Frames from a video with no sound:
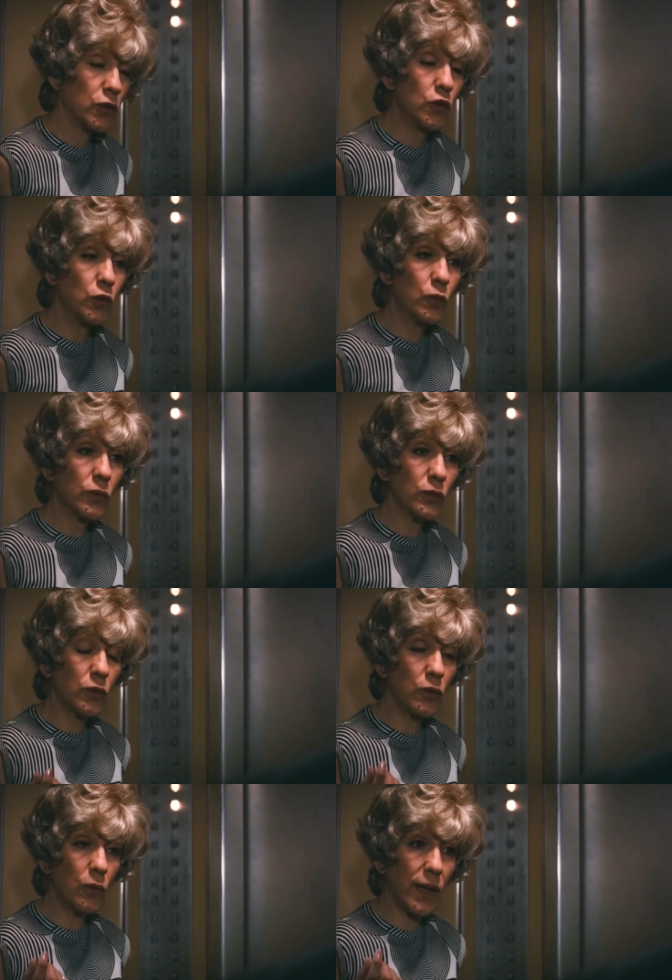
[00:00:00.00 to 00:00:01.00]
you will
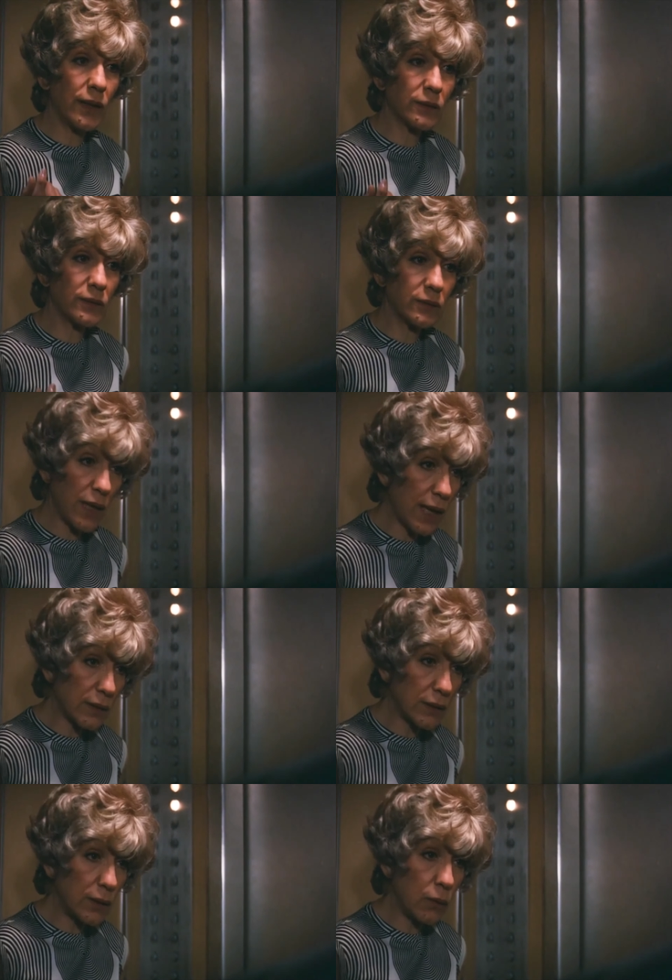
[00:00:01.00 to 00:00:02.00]
do
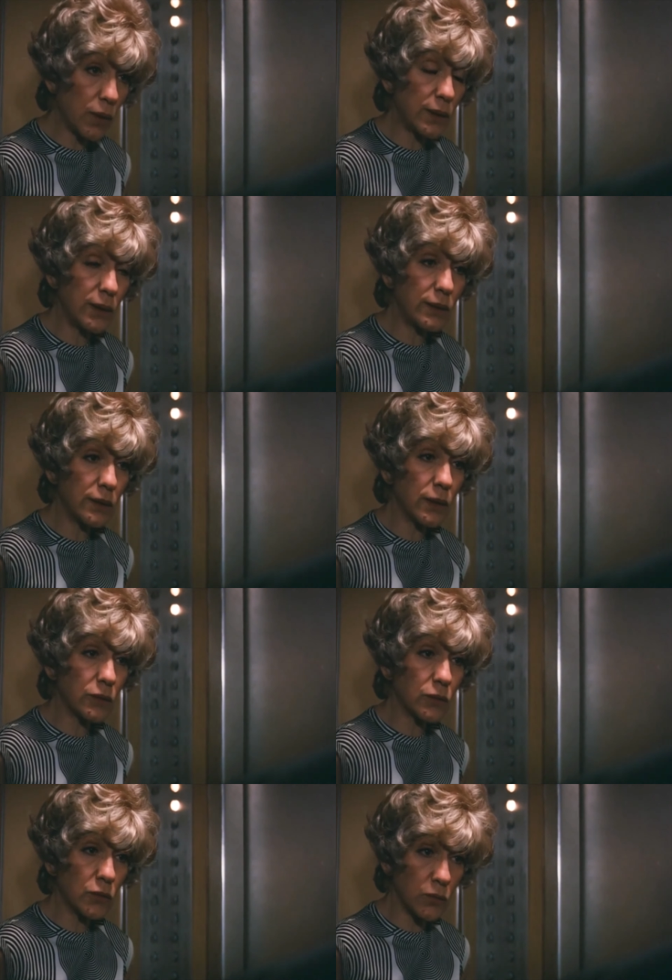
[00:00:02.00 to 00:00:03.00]
exactly what he
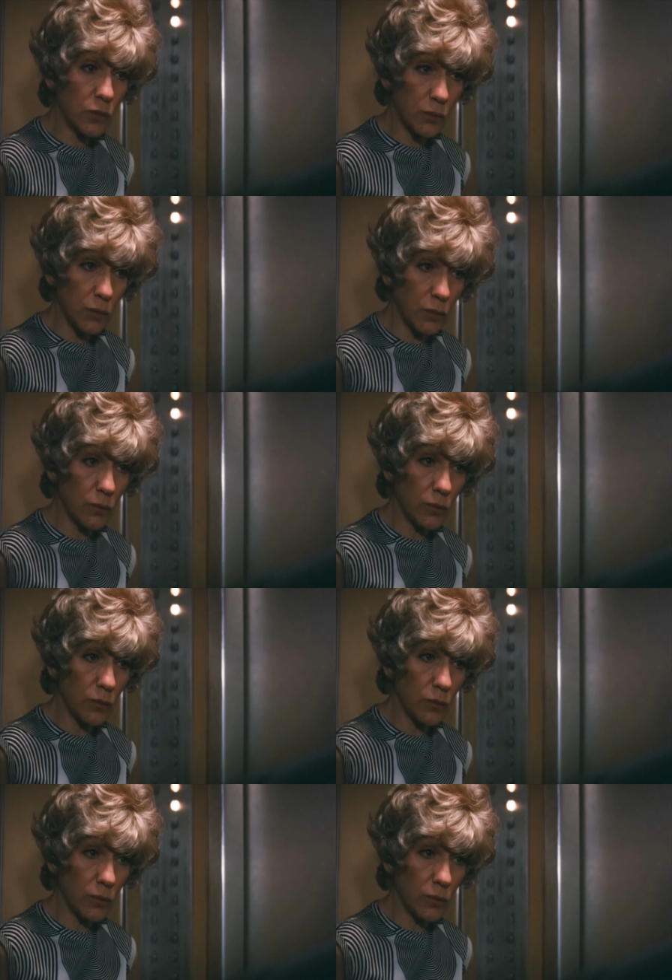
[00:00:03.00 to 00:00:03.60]
tells you to do.